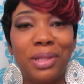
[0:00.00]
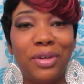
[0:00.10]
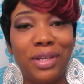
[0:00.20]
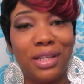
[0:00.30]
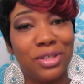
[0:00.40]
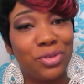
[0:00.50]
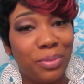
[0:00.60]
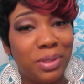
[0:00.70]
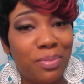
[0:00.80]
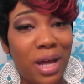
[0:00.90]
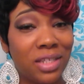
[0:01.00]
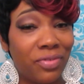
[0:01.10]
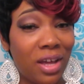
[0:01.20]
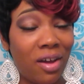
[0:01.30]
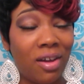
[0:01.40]
below in the description box
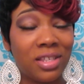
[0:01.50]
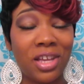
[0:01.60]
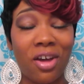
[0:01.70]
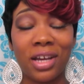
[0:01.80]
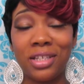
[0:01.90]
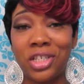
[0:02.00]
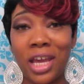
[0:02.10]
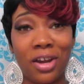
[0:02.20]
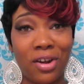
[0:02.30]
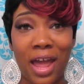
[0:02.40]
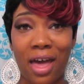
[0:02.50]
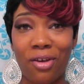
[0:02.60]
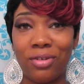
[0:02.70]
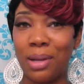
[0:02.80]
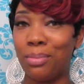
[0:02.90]
for y'all so y'all can check her
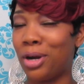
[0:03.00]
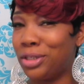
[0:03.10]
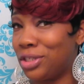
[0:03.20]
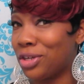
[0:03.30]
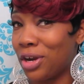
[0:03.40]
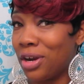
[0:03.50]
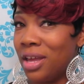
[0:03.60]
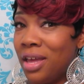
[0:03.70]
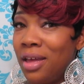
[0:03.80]
out and purchase her.